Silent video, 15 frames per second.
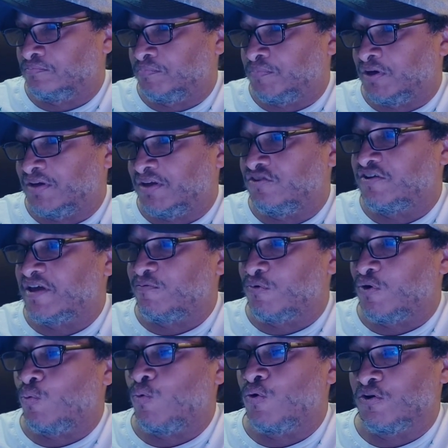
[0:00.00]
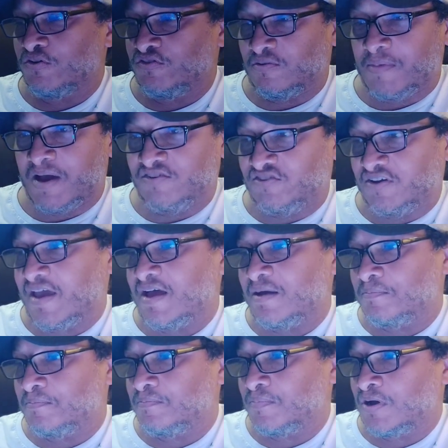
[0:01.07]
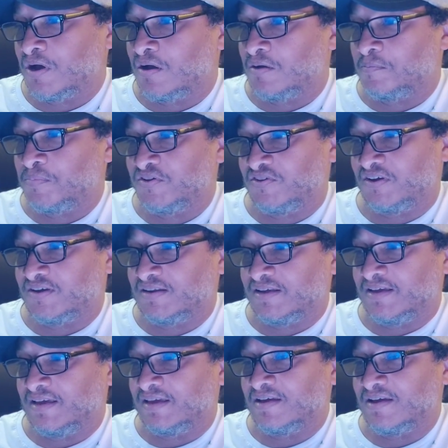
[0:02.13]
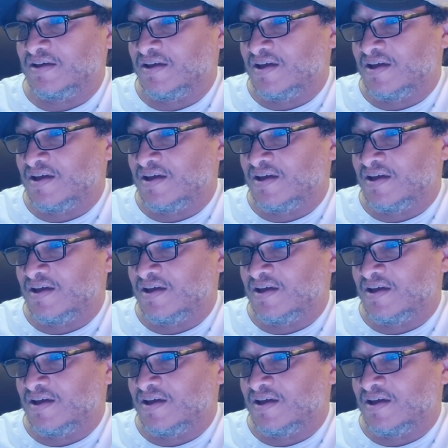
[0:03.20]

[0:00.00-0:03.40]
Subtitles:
But in general, words are my jam, particularly